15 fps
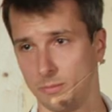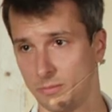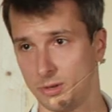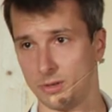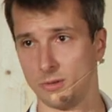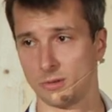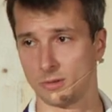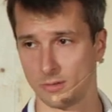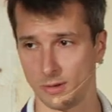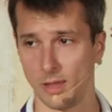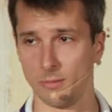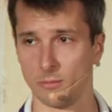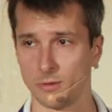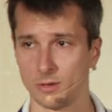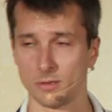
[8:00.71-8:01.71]
and producer
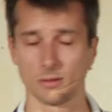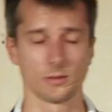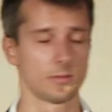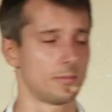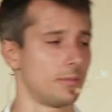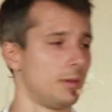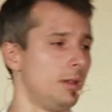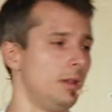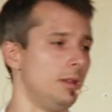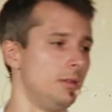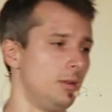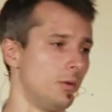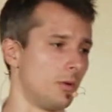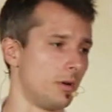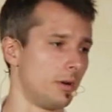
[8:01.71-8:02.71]
libraries in
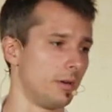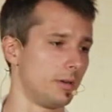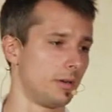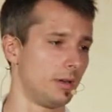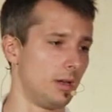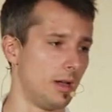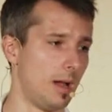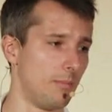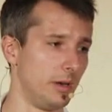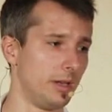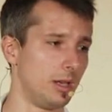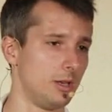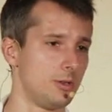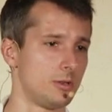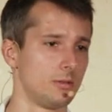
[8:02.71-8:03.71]
your uh,
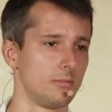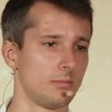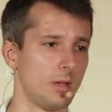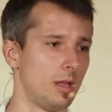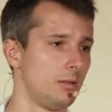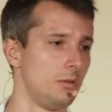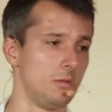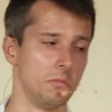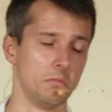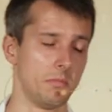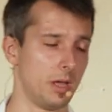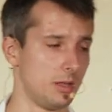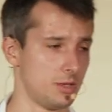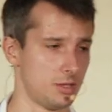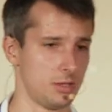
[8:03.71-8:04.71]
application, and you
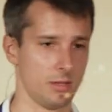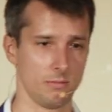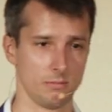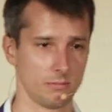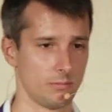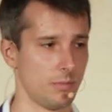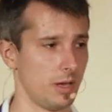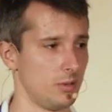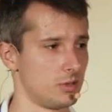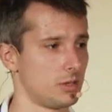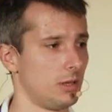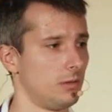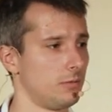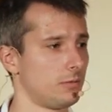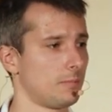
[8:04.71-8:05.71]
manage them by
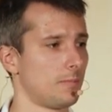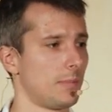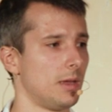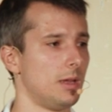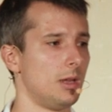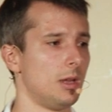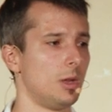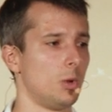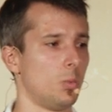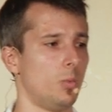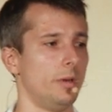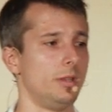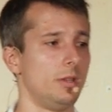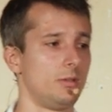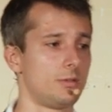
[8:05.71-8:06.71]
yourself.
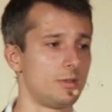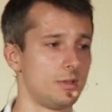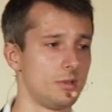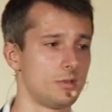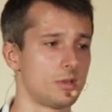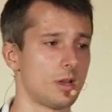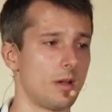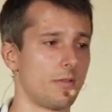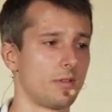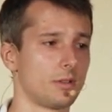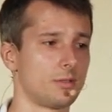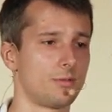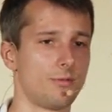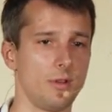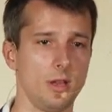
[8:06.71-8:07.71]
When you introduce Kafka
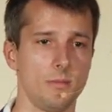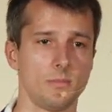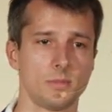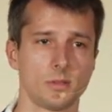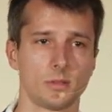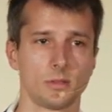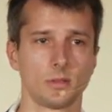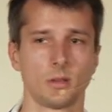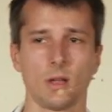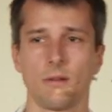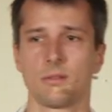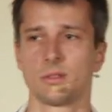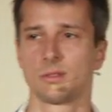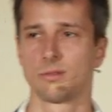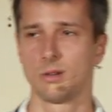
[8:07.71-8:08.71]
Streams,
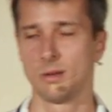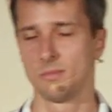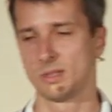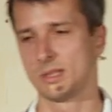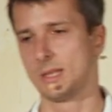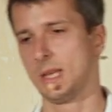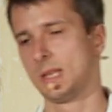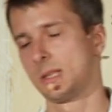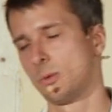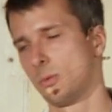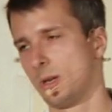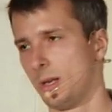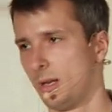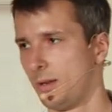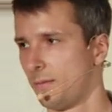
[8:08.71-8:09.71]
Kafka Streams takes
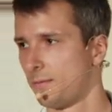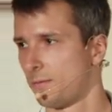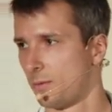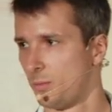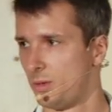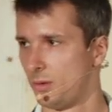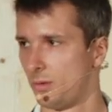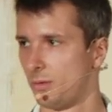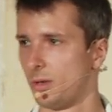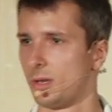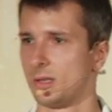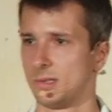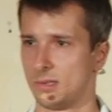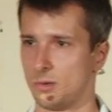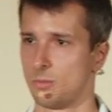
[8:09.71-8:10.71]
away from you the
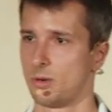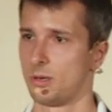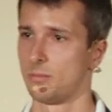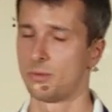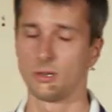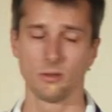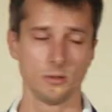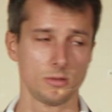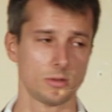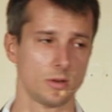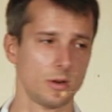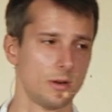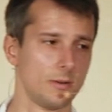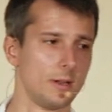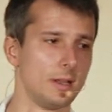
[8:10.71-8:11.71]
consumer and
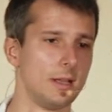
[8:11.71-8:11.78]
producer,